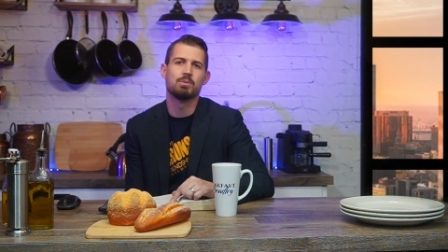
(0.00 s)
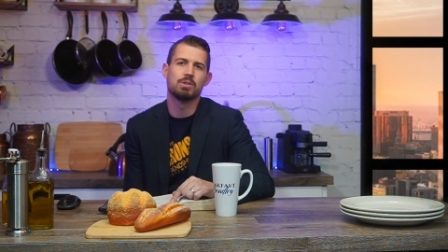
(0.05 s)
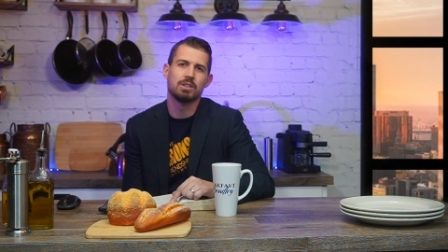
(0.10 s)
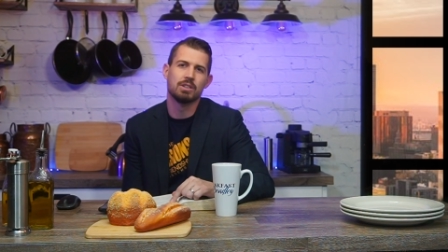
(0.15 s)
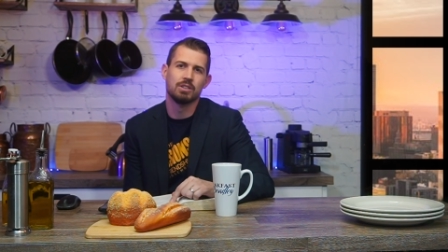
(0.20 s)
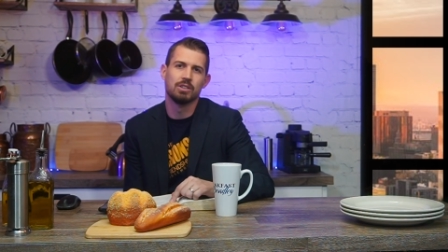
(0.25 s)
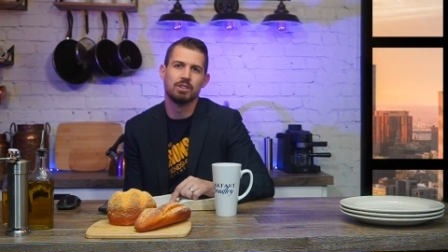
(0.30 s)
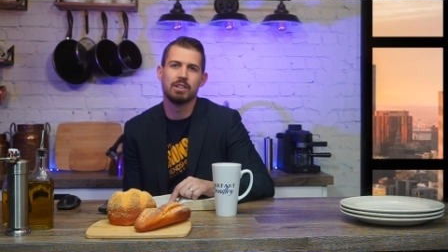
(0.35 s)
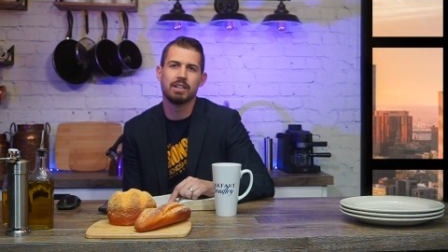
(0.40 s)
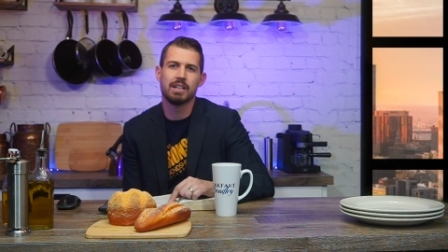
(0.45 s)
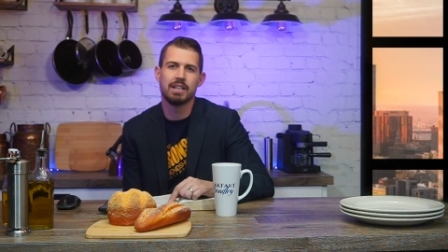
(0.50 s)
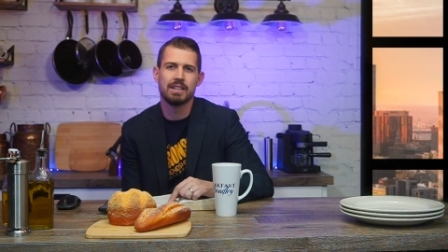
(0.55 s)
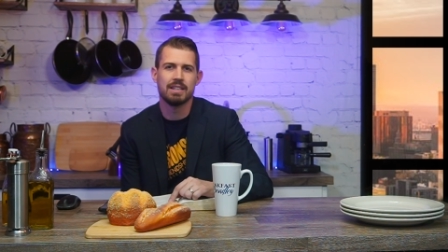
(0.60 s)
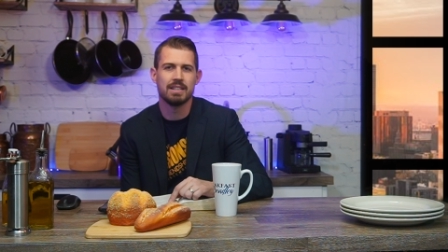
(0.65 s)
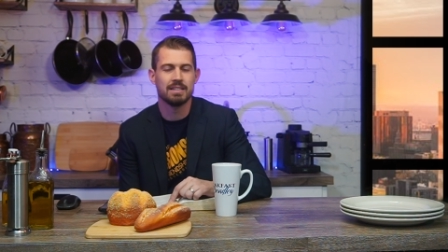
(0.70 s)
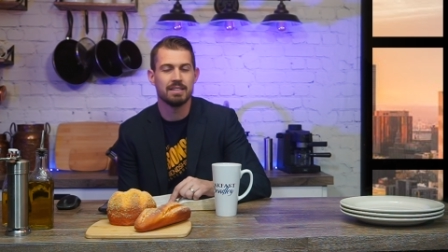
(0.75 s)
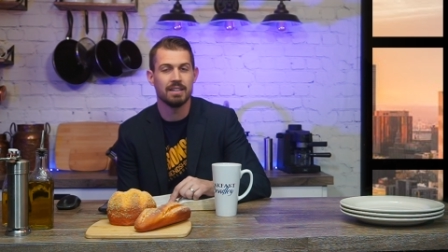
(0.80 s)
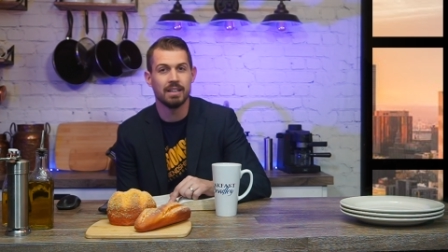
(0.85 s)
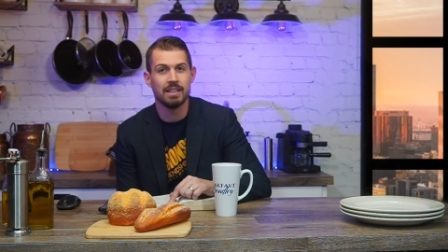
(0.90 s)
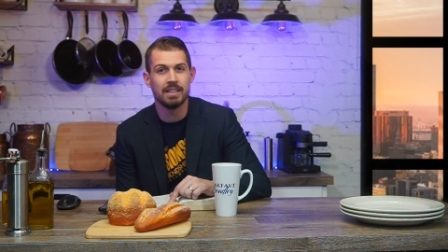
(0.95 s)
We're gonna look at
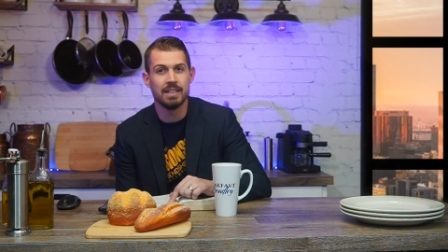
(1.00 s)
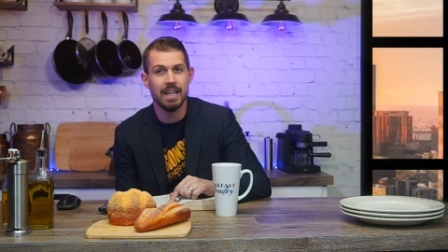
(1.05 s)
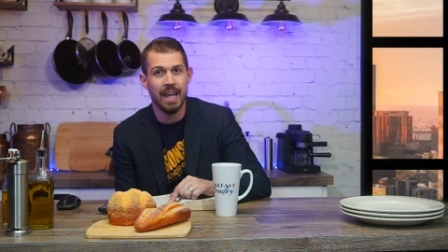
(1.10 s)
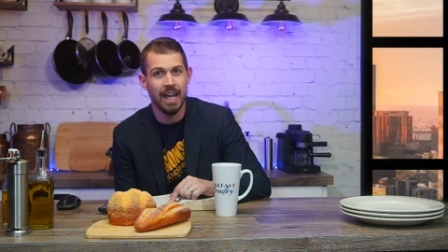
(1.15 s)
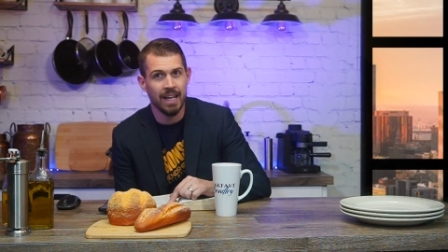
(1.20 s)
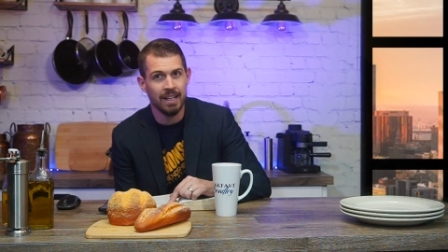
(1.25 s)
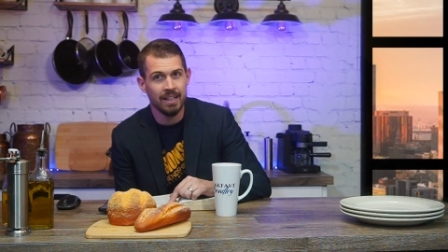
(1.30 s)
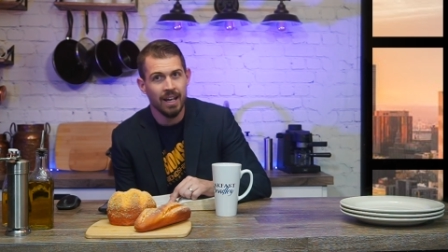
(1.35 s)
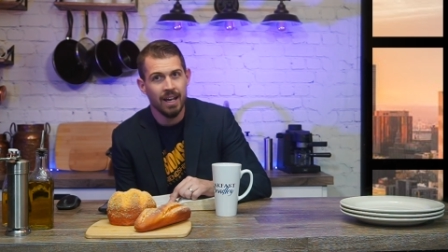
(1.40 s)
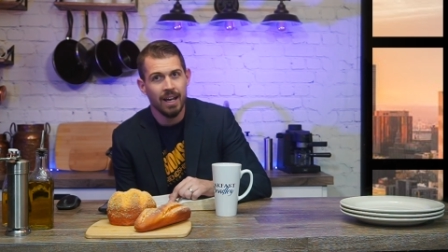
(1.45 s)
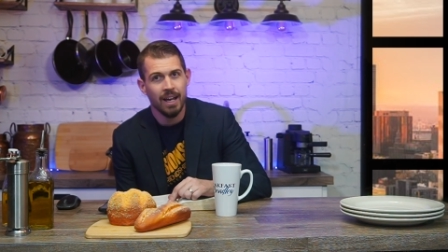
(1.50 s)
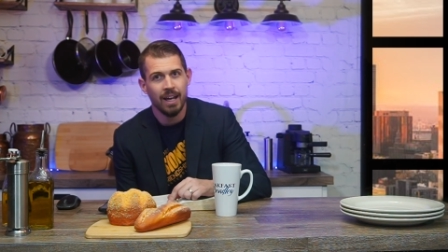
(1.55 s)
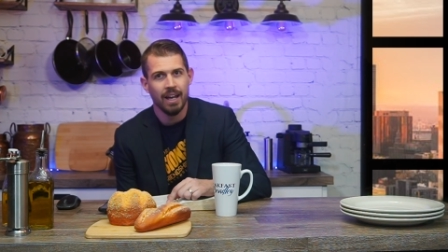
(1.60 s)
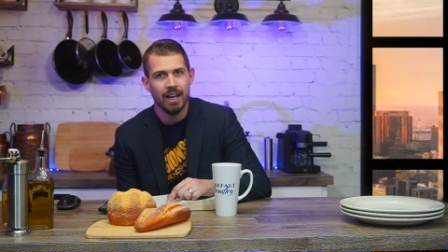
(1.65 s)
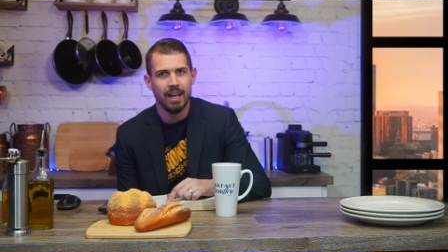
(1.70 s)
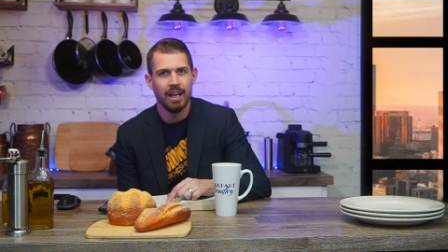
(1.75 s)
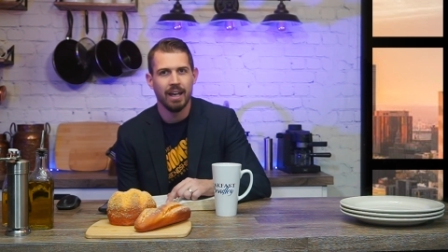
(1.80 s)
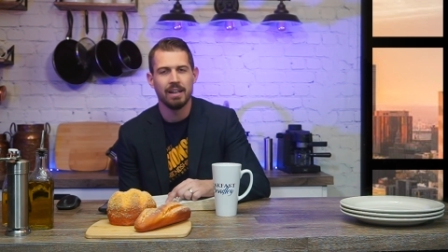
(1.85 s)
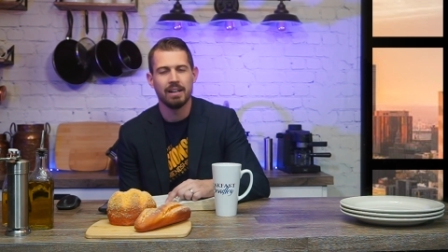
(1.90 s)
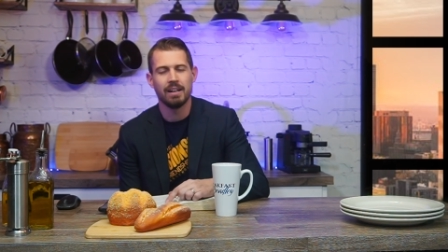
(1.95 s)
this again,
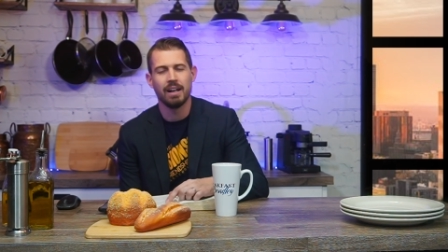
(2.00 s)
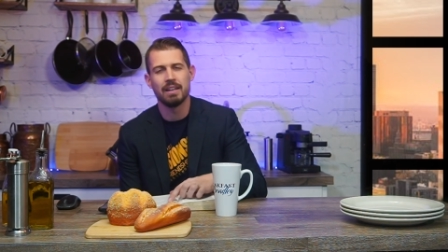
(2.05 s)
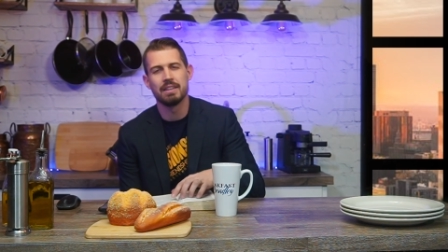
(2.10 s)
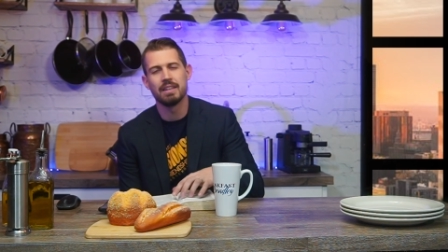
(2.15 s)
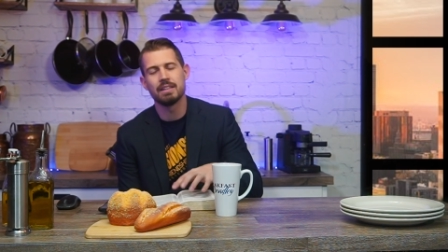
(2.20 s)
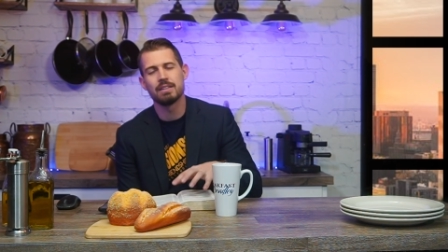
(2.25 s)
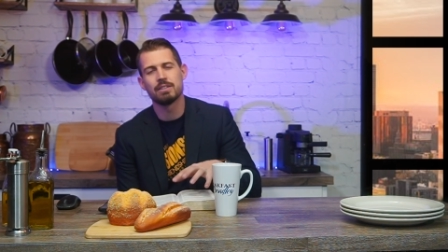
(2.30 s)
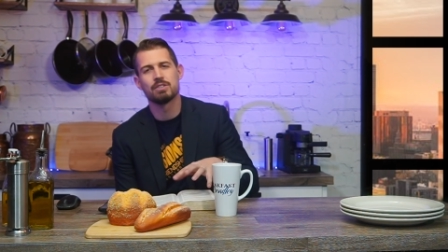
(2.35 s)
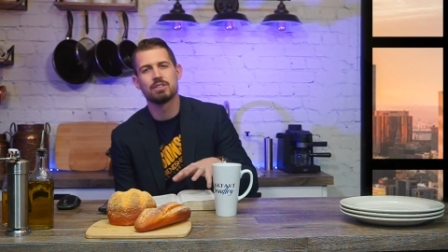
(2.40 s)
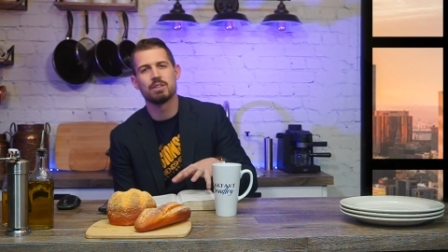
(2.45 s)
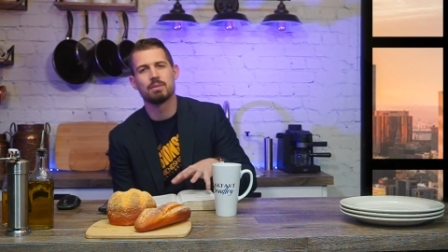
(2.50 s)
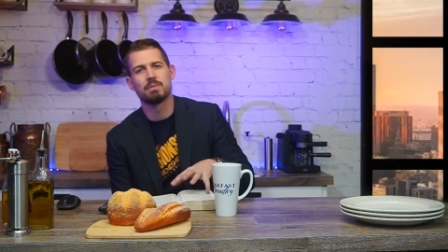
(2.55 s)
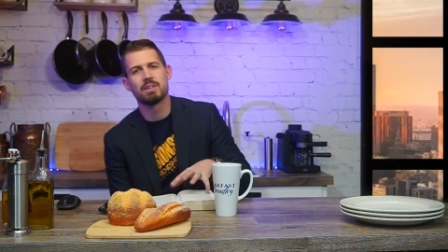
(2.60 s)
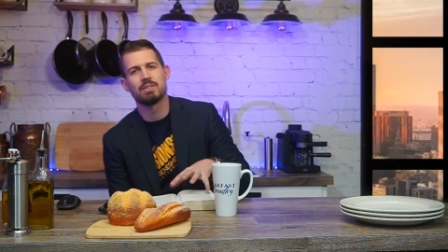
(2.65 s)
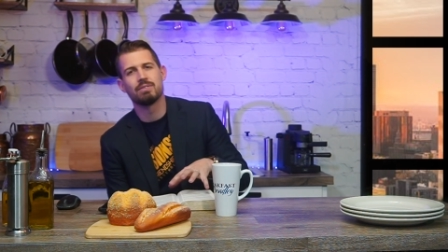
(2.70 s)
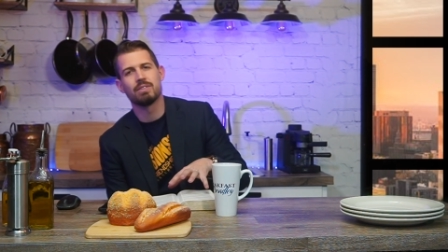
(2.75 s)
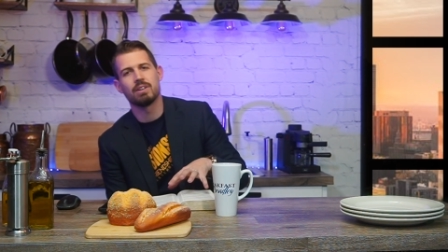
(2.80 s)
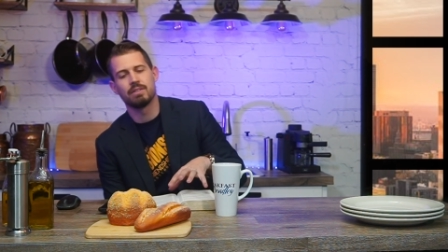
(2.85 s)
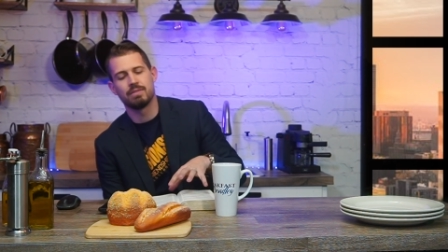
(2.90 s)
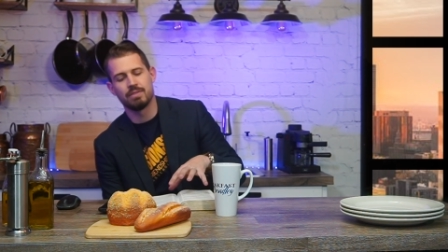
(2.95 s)
and I think there's
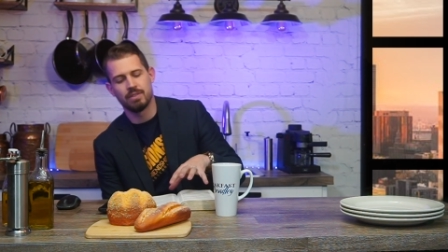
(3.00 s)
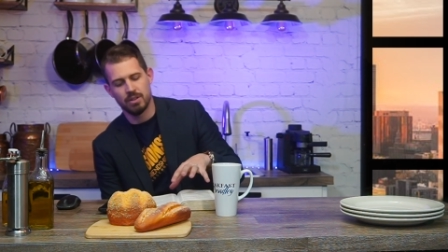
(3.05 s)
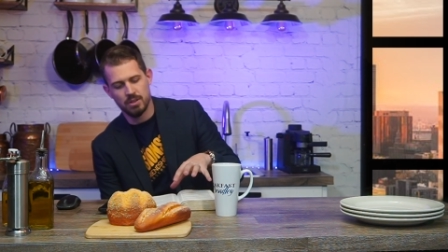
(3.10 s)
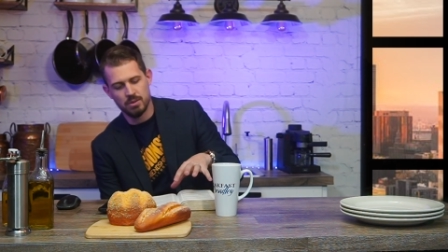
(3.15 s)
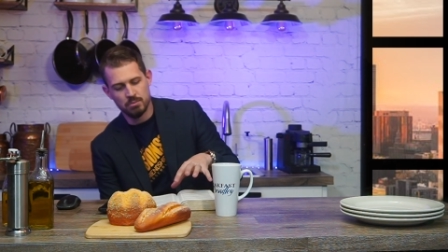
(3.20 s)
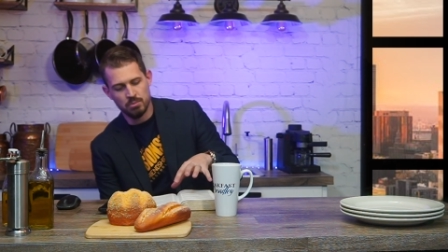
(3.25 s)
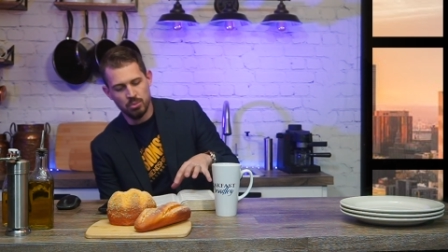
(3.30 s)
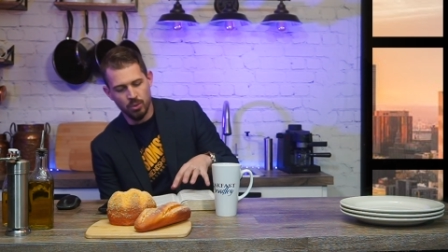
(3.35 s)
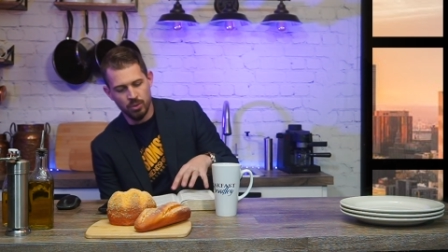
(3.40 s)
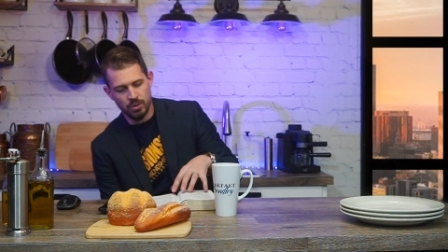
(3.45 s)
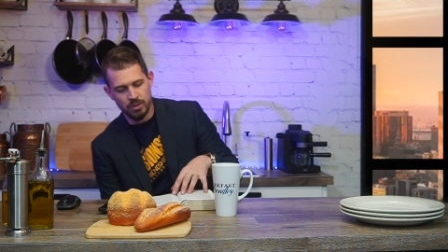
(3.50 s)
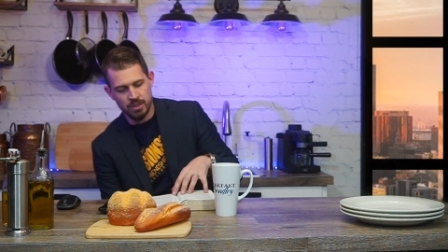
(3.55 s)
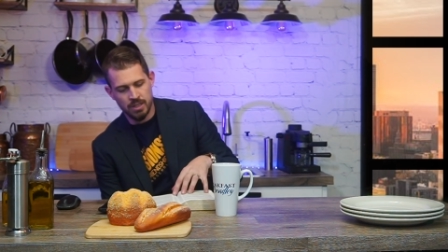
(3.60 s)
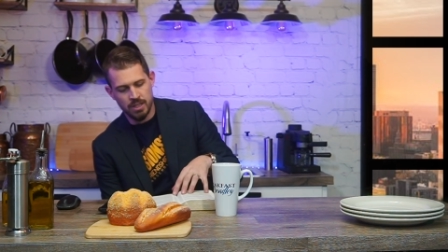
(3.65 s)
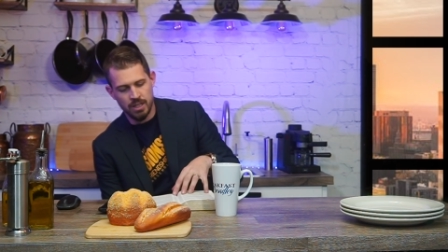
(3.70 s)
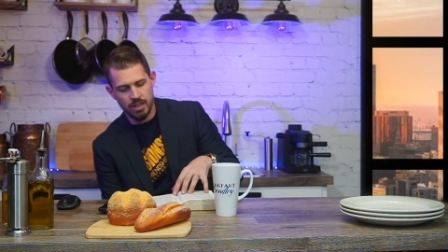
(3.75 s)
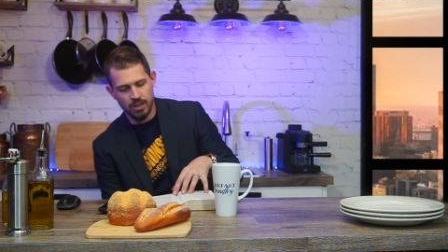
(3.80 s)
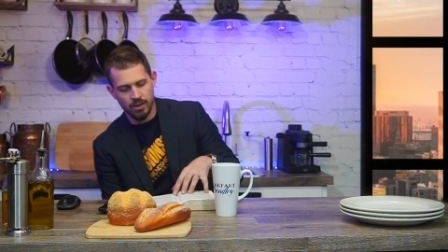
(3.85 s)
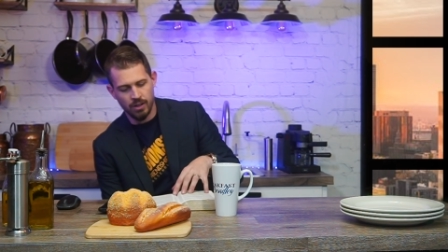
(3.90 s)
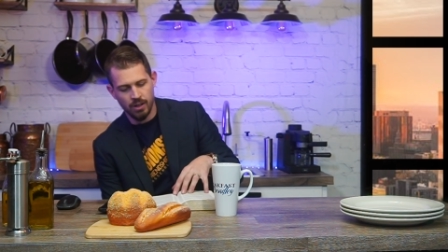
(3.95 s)
something very, very important
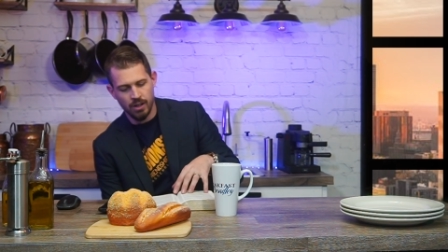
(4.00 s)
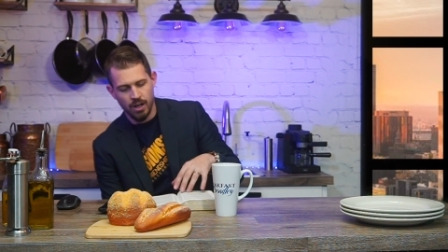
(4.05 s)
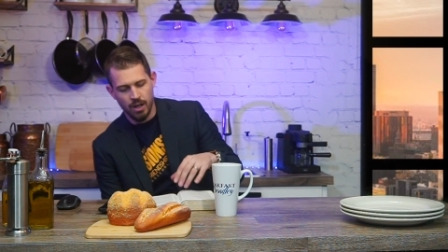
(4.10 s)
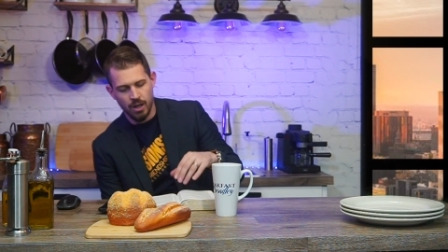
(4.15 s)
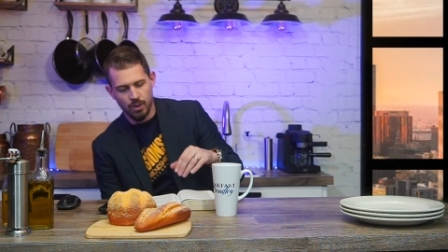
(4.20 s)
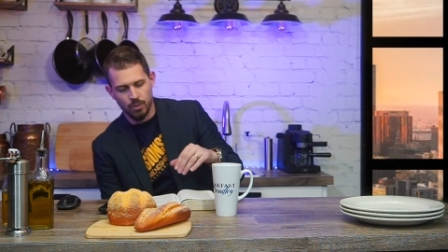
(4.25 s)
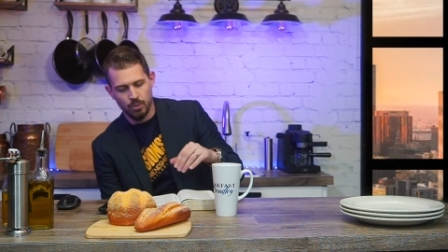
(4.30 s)
here.